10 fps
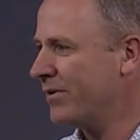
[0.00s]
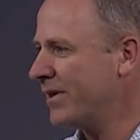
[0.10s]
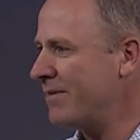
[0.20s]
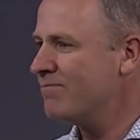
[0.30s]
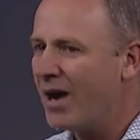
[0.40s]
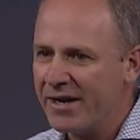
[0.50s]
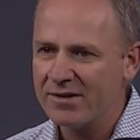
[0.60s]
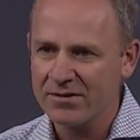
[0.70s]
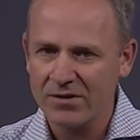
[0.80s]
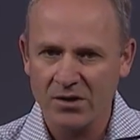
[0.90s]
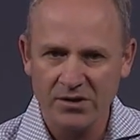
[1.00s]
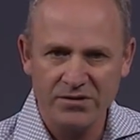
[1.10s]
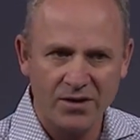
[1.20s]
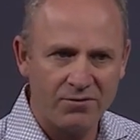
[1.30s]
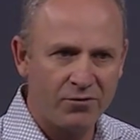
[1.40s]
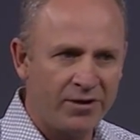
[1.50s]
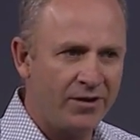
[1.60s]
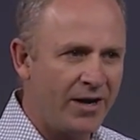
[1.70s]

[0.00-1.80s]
and they might install the software